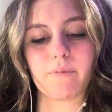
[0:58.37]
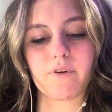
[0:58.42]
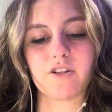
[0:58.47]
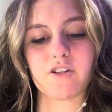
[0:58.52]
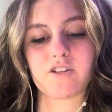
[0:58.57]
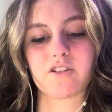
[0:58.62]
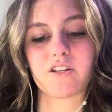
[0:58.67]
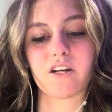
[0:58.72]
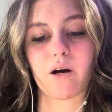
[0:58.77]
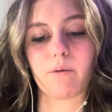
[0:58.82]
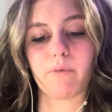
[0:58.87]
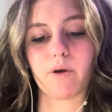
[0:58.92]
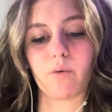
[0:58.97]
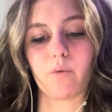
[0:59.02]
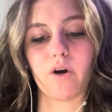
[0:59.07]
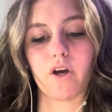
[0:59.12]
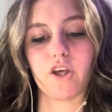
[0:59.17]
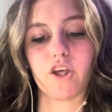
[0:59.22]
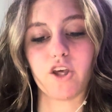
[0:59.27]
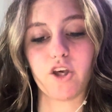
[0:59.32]
Just tell me
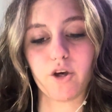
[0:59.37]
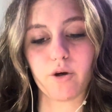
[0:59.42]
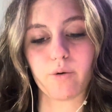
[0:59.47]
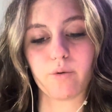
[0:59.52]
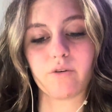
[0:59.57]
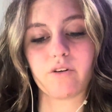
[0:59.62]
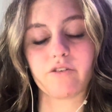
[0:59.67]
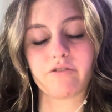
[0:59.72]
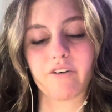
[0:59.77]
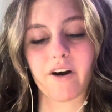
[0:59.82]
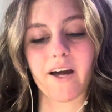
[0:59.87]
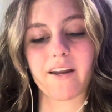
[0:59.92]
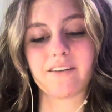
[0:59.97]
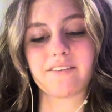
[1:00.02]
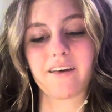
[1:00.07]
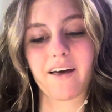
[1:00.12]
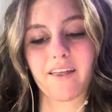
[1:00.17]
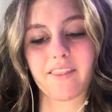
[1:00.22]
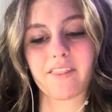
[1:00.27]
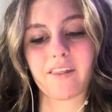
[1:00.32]
what you define as
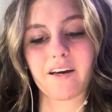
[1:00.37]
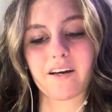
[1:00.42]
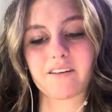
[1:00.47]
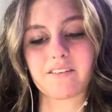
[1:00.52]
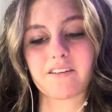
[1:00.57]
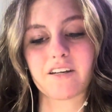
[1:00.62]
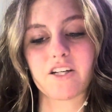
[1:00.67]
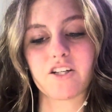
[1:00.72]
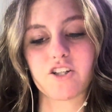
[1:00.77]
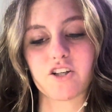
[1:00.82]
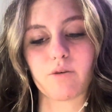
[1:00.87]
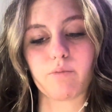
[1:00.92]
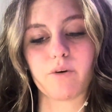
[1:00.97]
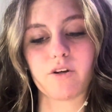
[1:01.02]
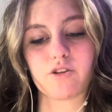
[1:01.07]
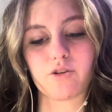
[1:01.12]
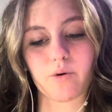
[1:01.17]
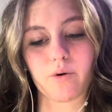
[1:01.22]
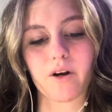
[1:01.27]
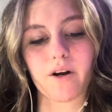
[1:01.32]
ethics. It should be
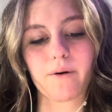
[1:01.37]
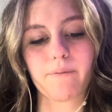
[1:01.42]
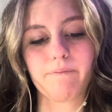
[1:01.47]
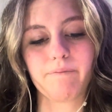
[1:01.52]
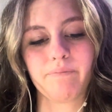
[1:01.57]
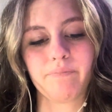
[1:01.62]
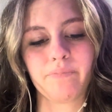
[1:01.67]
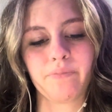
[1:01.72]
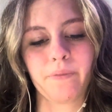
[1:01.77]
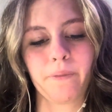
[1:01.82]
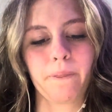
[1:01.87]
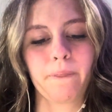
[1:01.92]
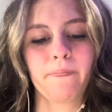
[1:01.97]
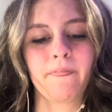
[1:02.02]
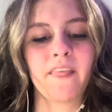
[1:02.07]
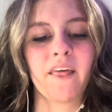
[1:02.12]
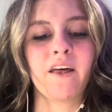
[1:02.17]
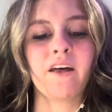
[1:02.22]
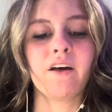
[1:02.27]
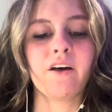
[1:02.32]
short.
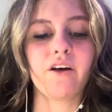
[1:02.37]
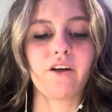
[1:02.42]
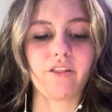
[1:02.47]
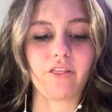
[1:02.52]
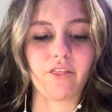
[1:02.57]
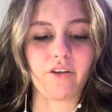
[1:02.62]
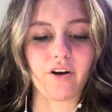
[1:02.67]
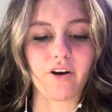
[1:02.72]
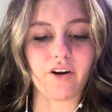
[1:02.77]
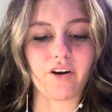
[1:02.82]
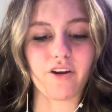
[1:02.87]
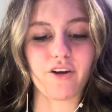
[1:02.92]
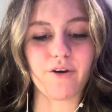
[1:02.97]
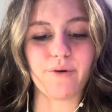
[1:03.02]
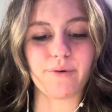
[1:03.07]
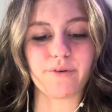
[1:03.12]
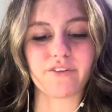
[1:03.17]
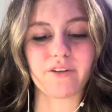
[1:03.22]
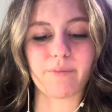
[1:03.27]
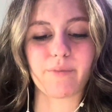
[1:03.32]
Third, you
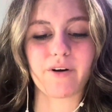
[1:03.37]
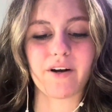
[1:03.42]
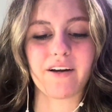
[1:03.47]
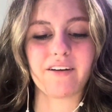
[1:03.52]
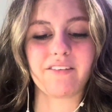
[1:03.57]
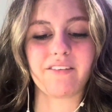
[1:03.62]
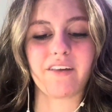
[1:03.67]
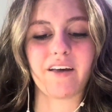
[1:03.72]
will summarize the